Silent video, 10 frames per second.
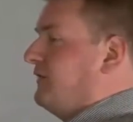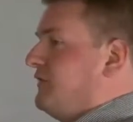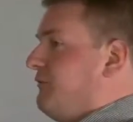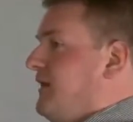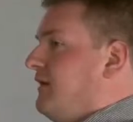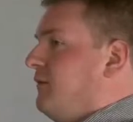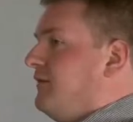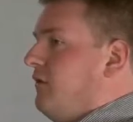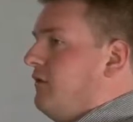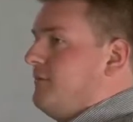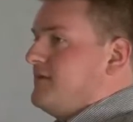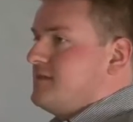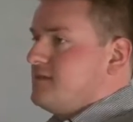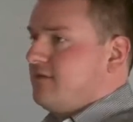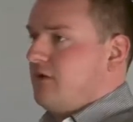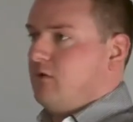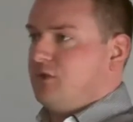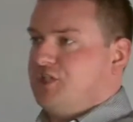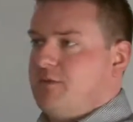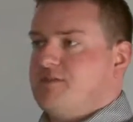in speaking with the local business and the
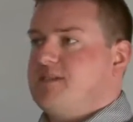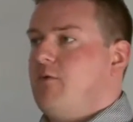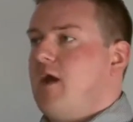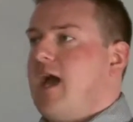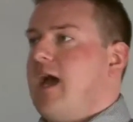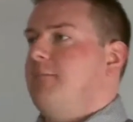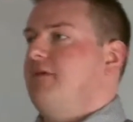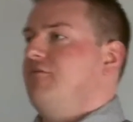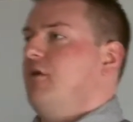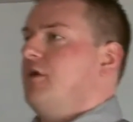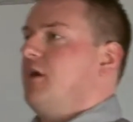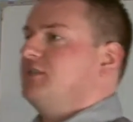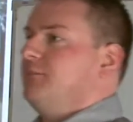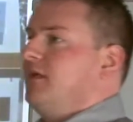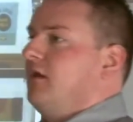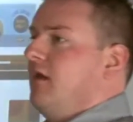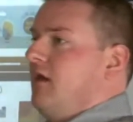local chambers. They were happy for it not to be,